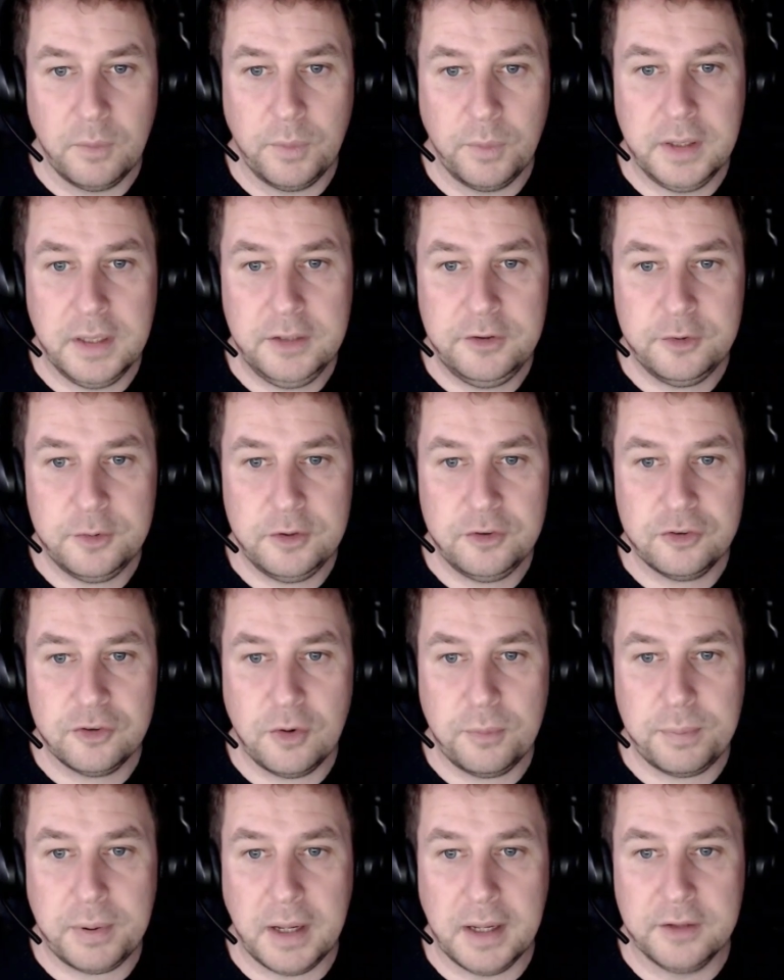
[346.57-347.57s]
We need to
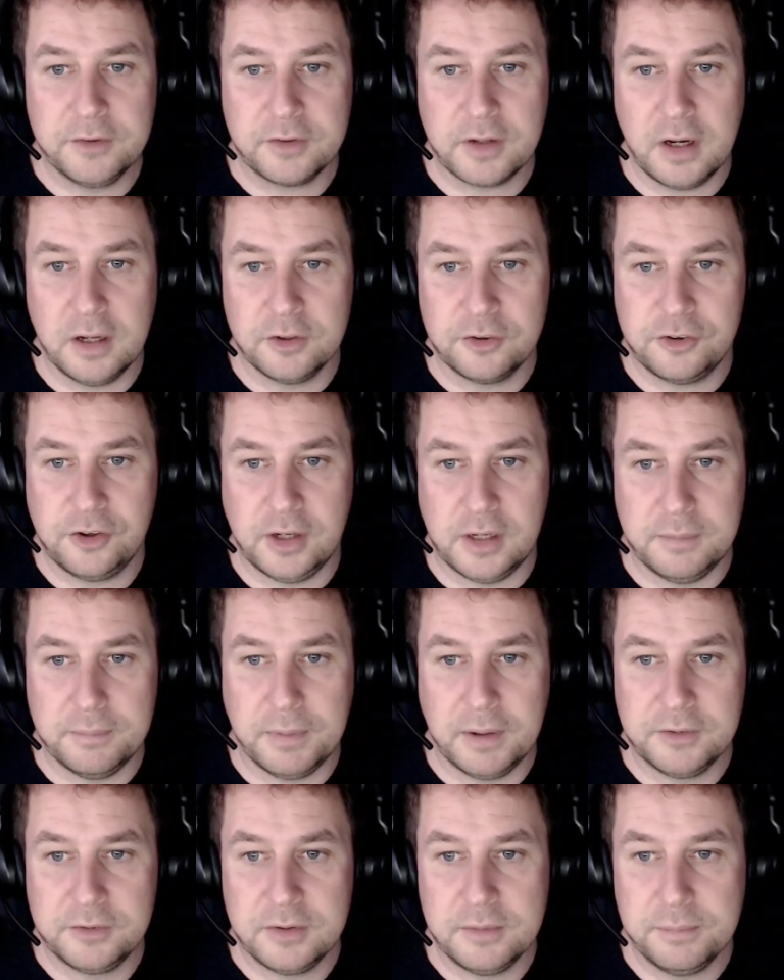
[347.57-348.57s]
ensure players can't cheat
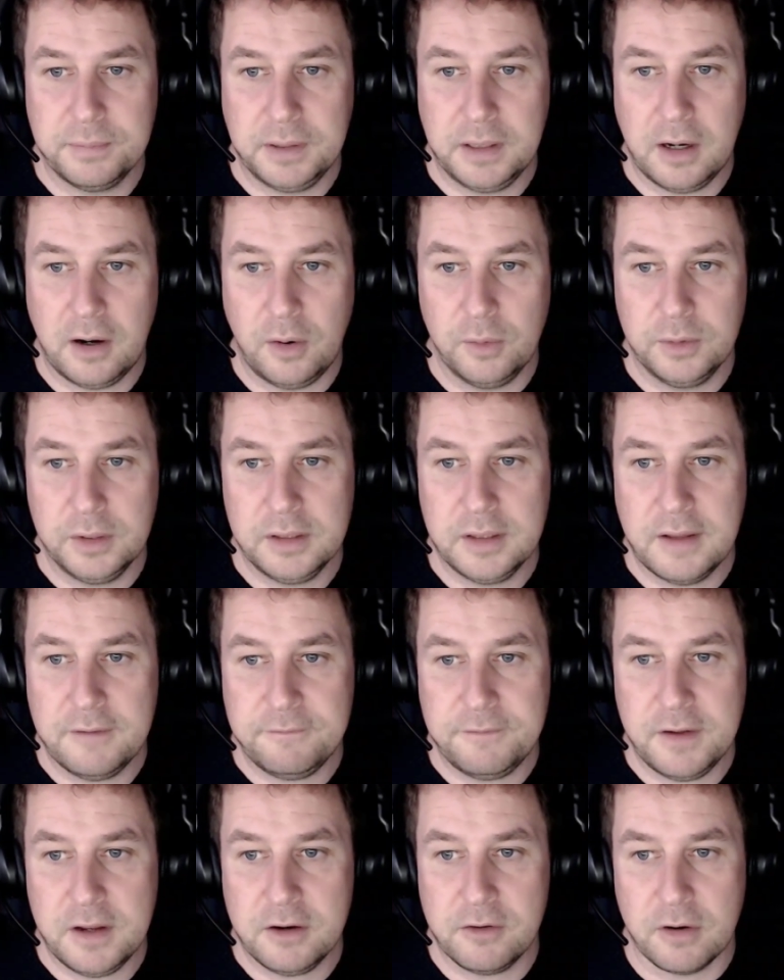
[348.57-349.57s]
by simply holding their
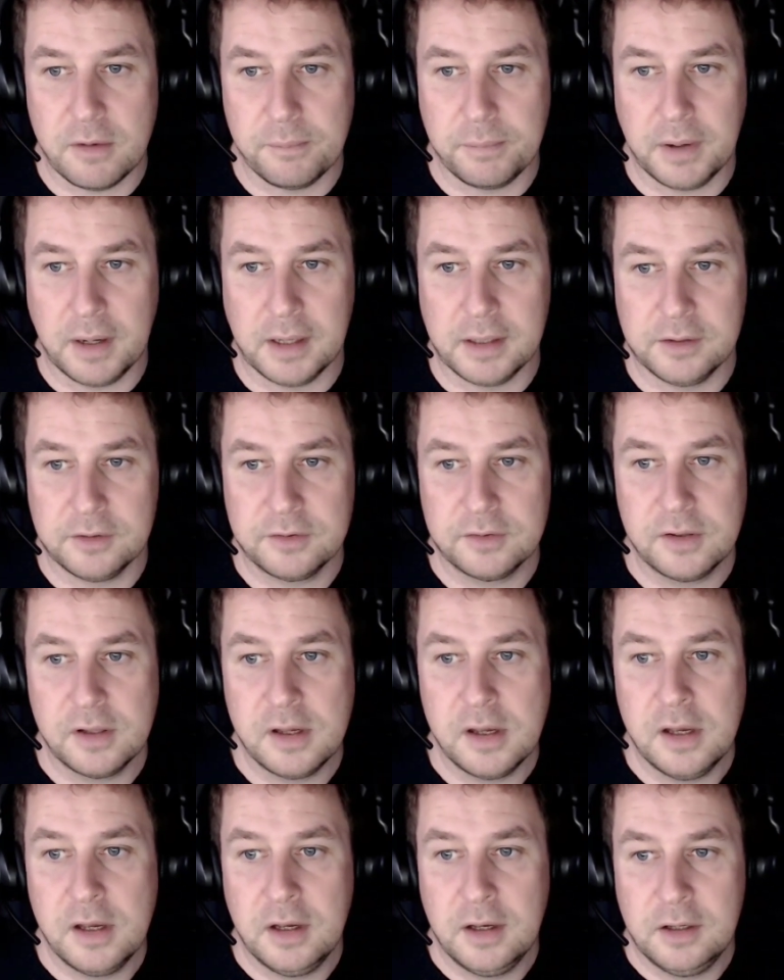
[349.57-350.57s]
finger in place.
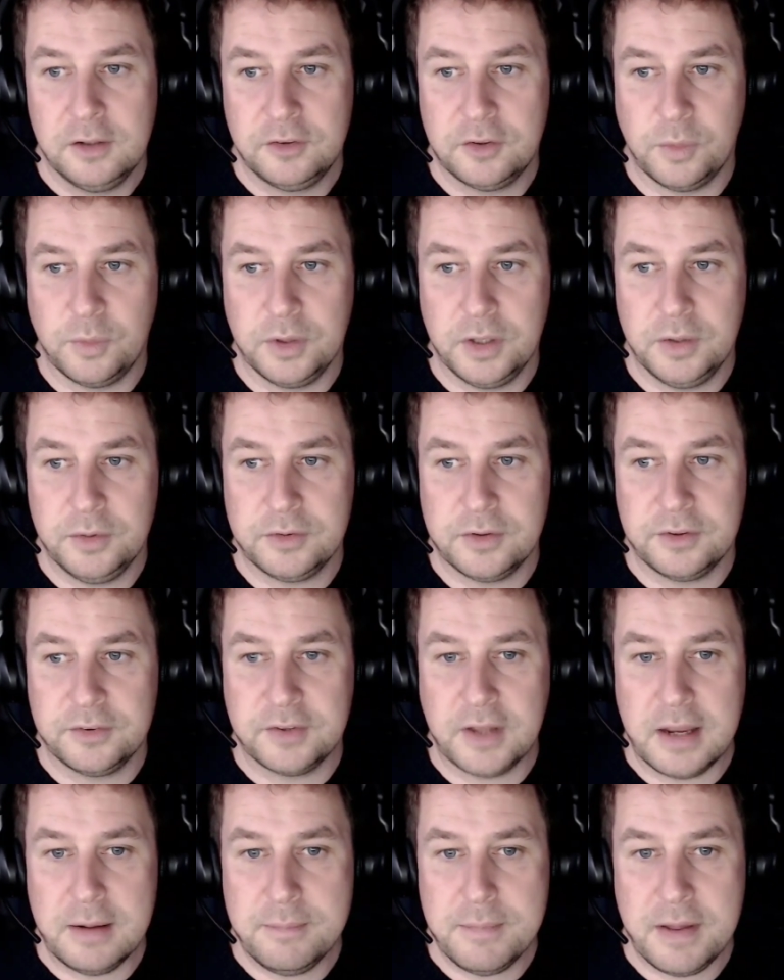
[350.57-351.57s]
So we use the
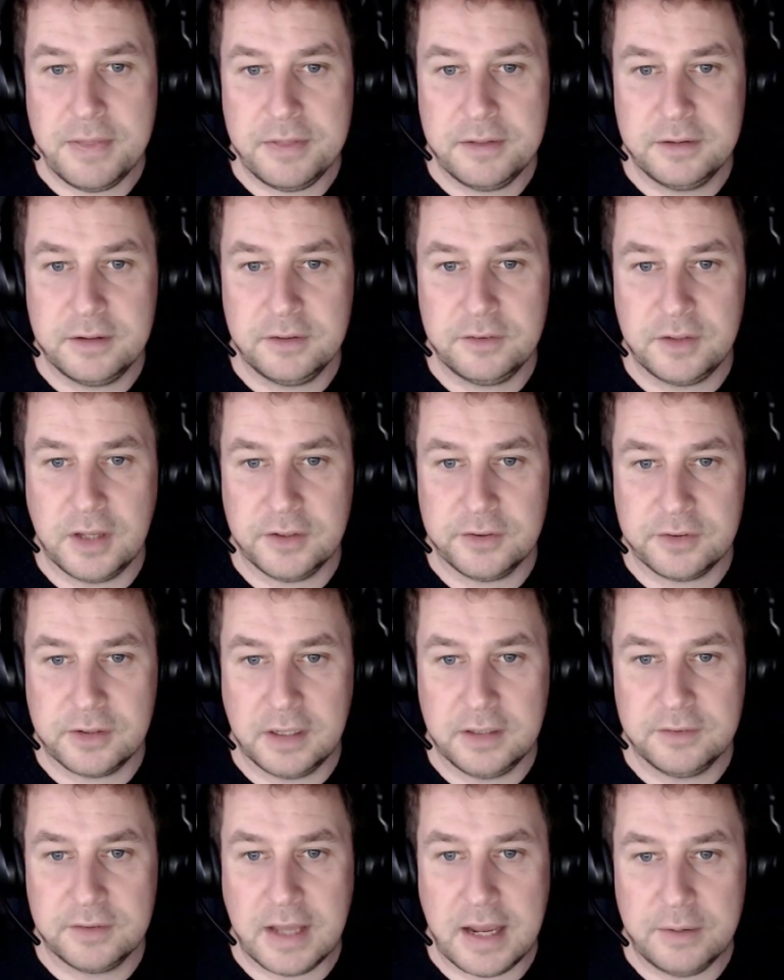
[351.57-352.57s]
same method as
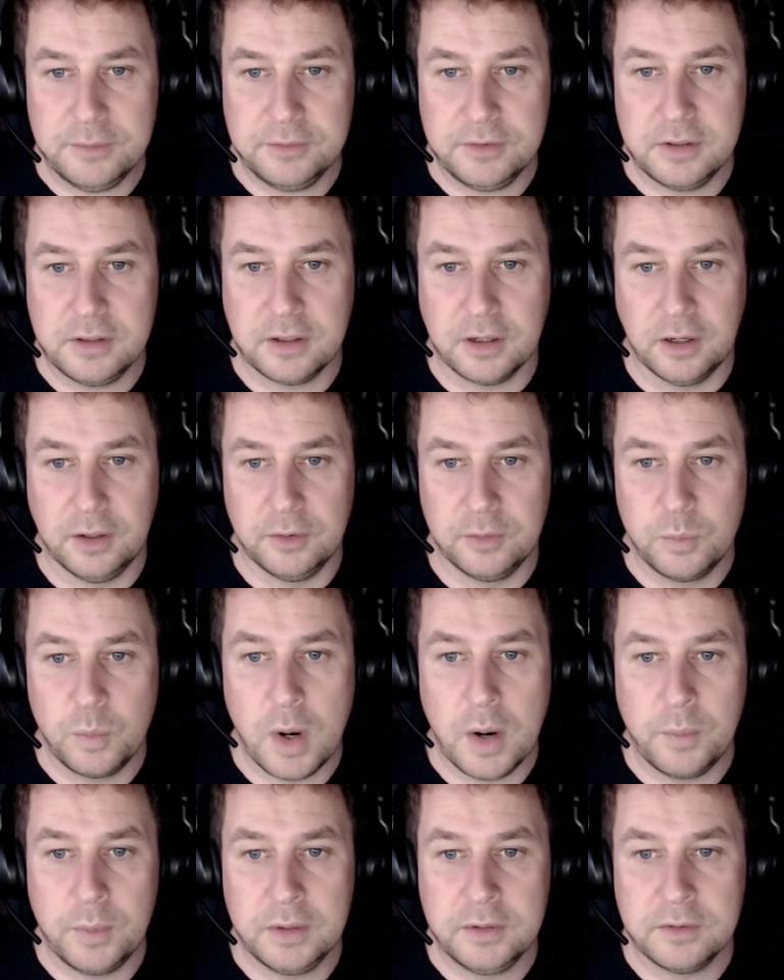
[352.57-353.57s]
yesterday's counting code,
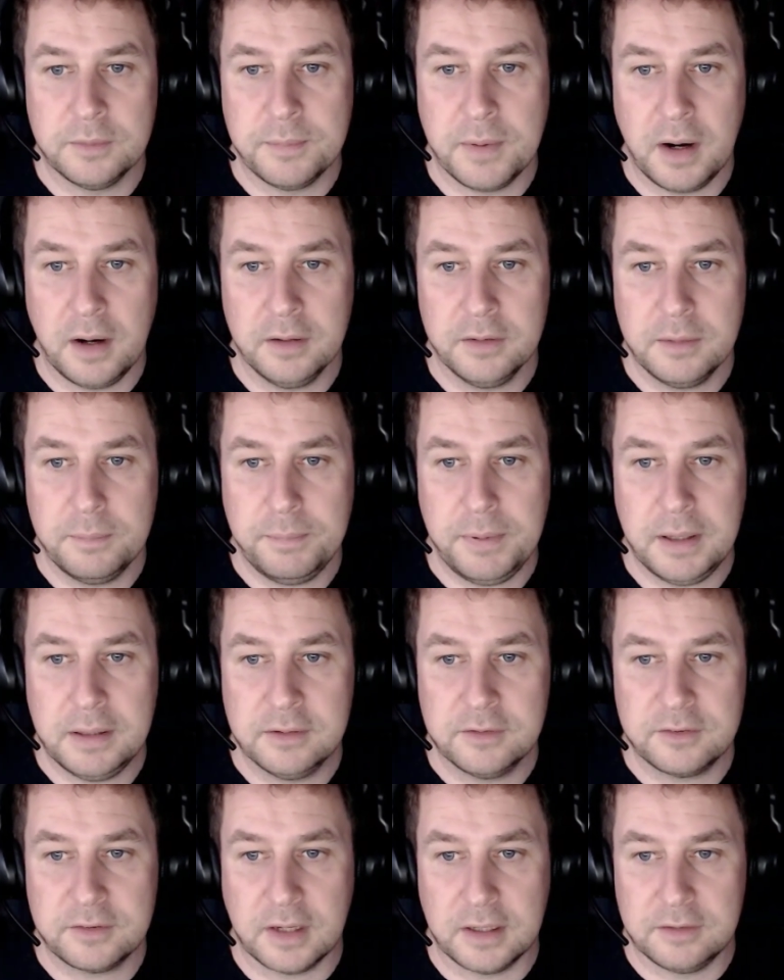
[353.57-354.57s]
where we demand the
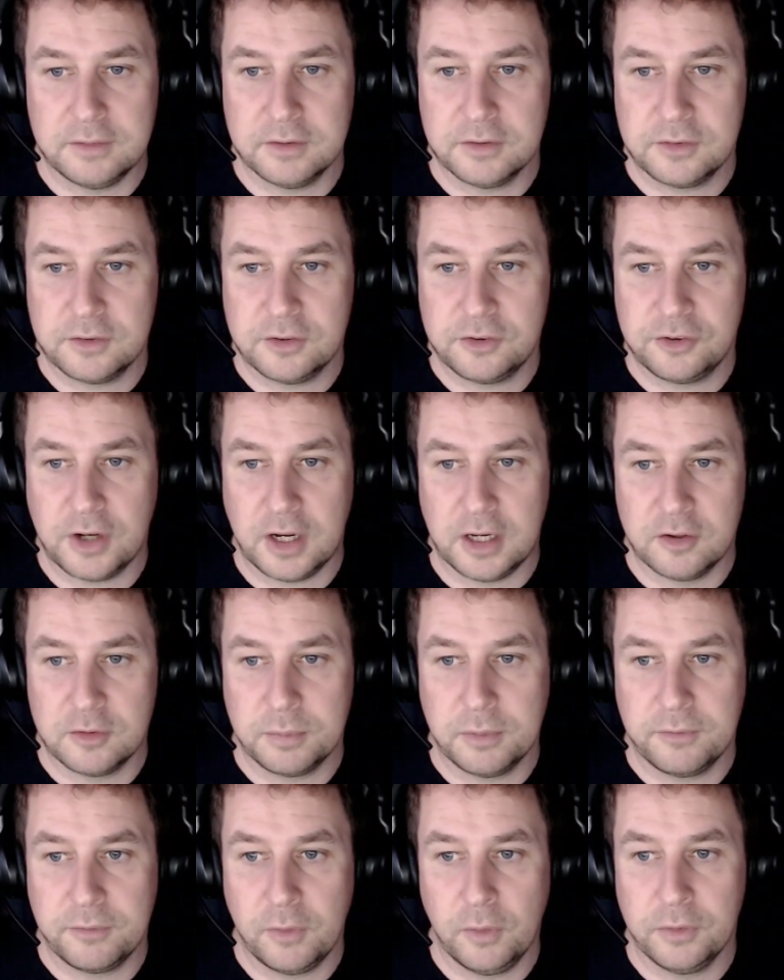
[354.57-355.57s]
pin status to
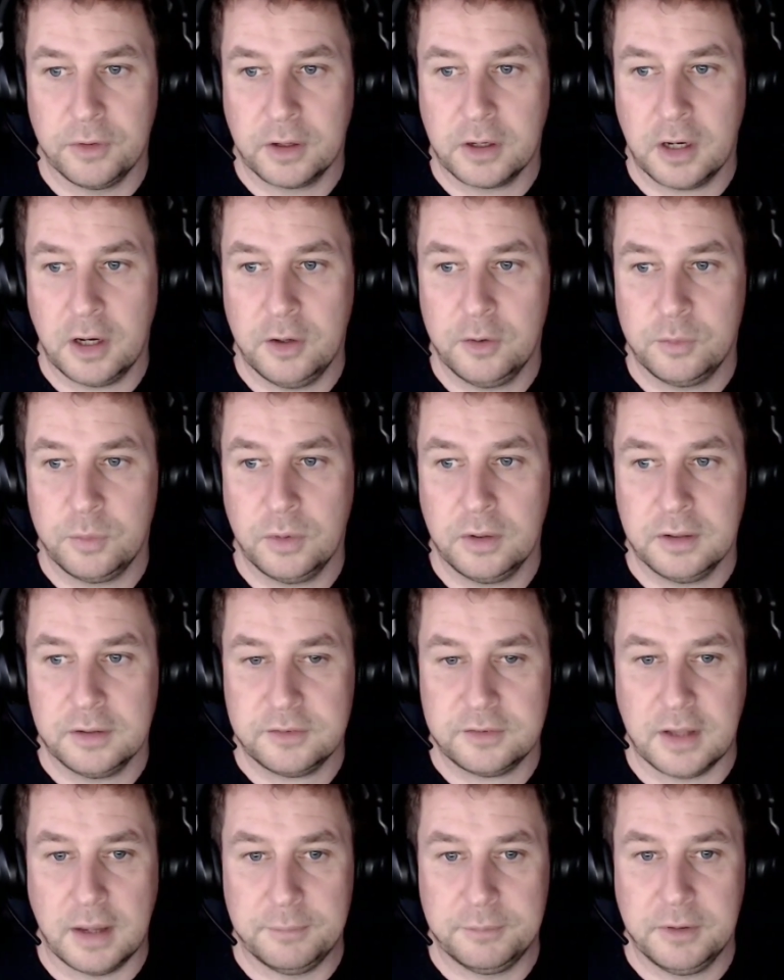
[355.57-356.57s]
change before the code will
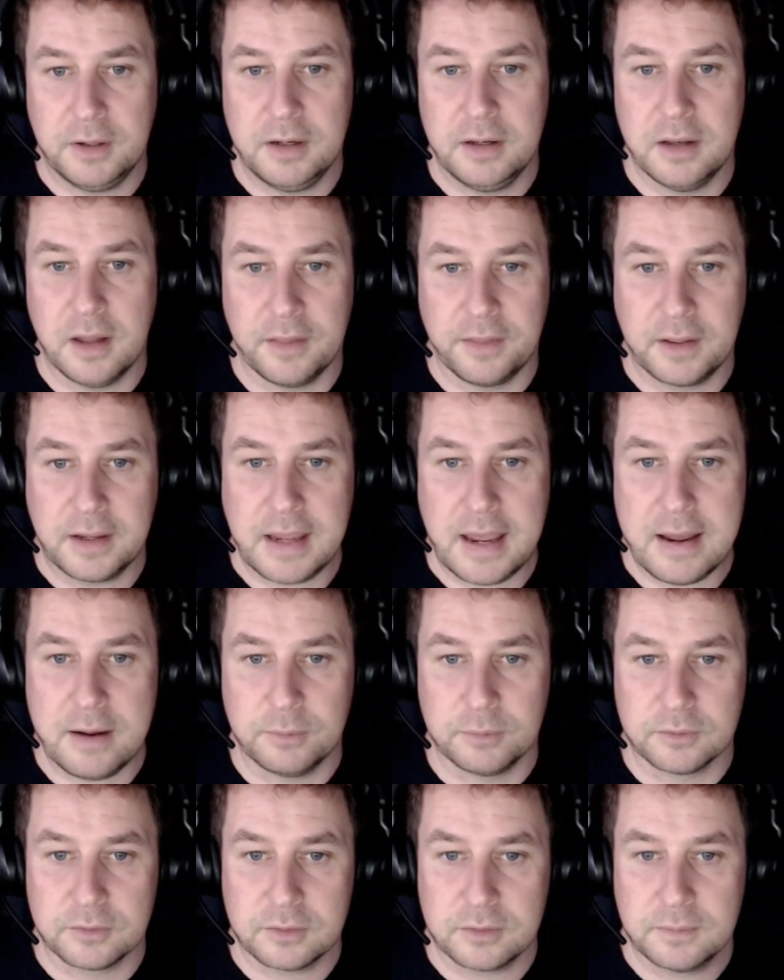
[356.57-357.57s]
accept another
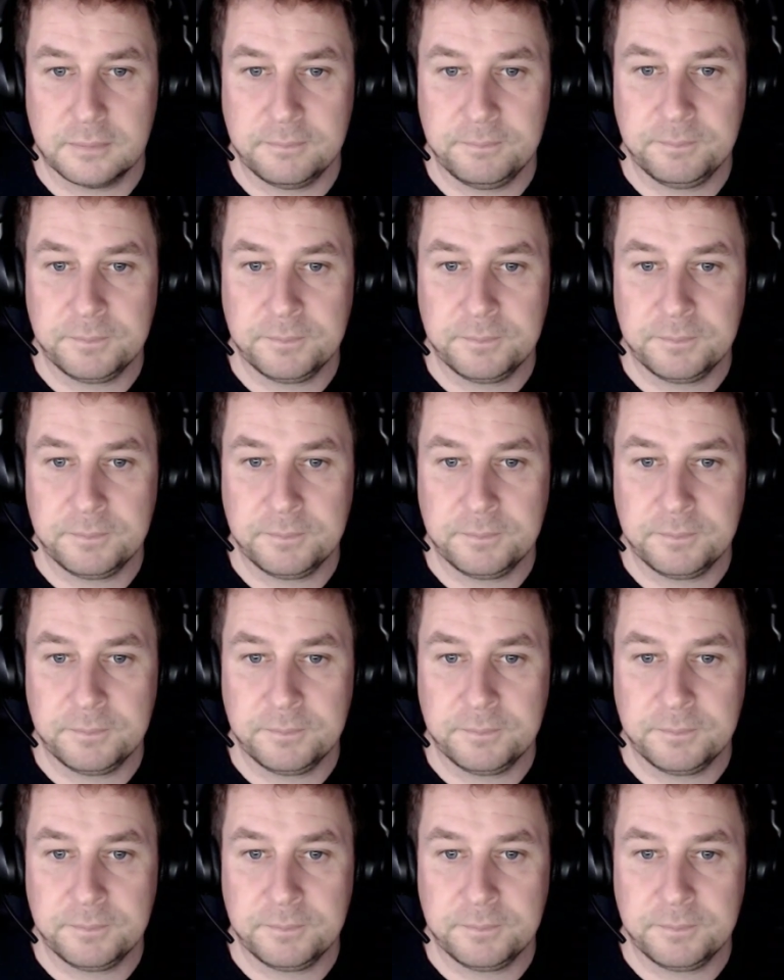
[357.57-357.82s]
count.